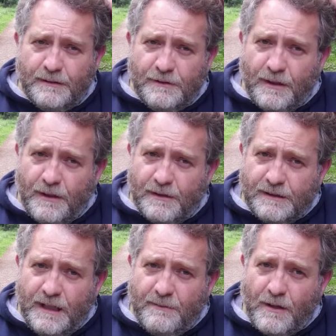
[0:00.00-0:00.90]

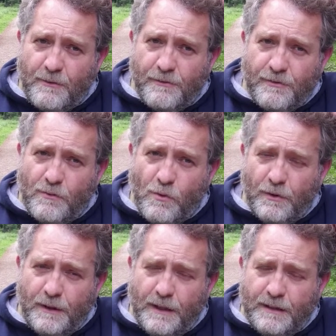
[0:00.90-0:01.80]
Just keep going through
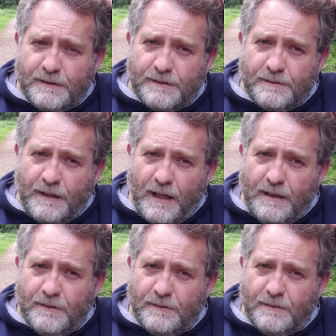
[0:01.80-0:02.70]
what it is,
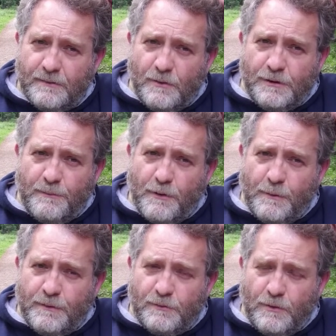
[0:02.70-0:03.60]
okay? What's your
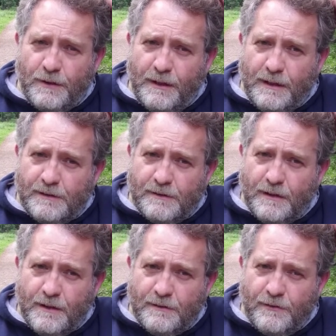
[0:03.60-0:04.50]
purpose? What it is?
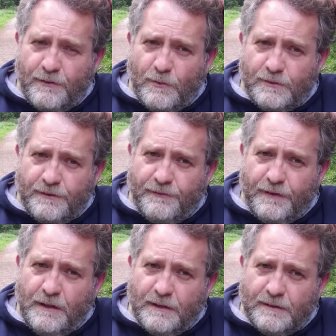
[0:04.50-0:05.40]
The thoughts, the
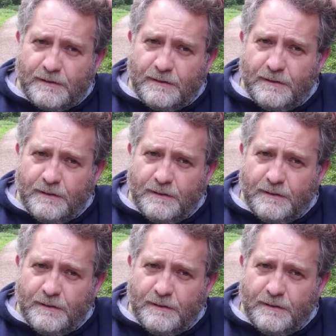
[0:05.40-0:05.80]
feelings.